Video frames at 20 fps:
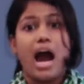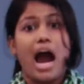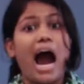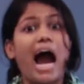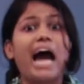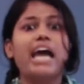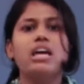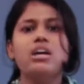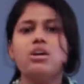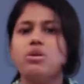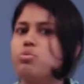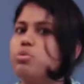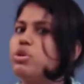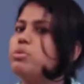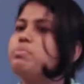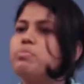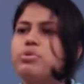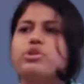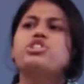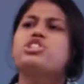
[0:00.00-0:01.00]
I
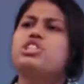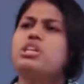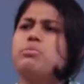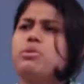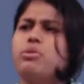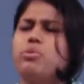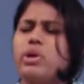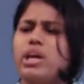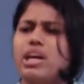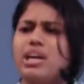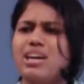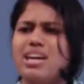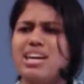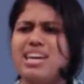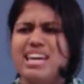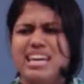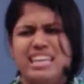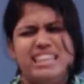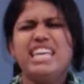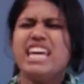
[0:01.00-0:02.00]
would push them away.
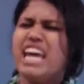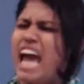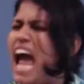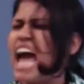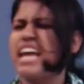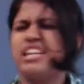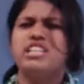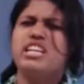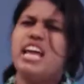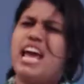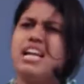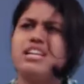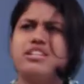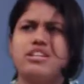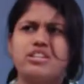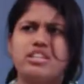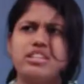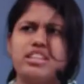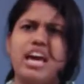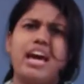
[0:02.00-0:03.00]
They hadn't held
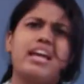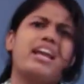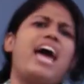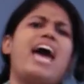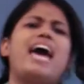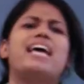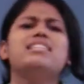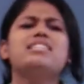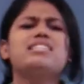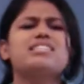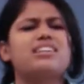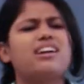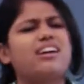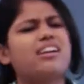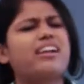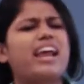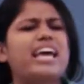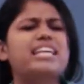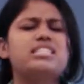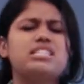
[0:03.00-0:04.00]
her in their hands,
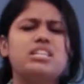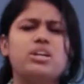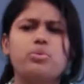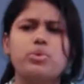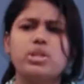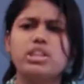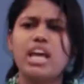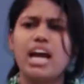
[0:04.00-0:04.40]
caressed her with